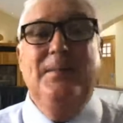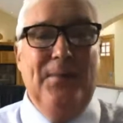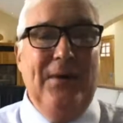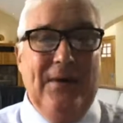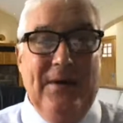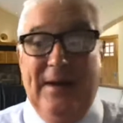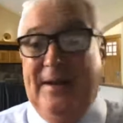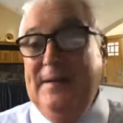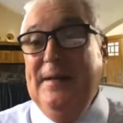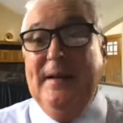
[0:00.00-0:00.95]

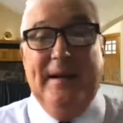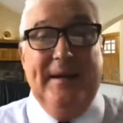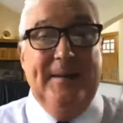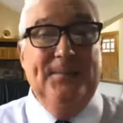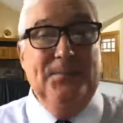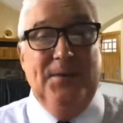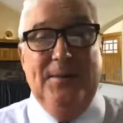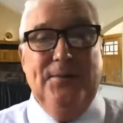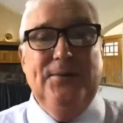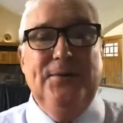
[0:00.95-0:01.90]
by
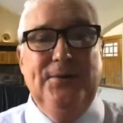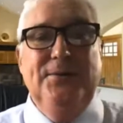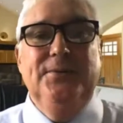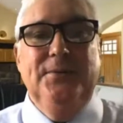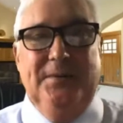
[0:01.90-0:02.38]
people who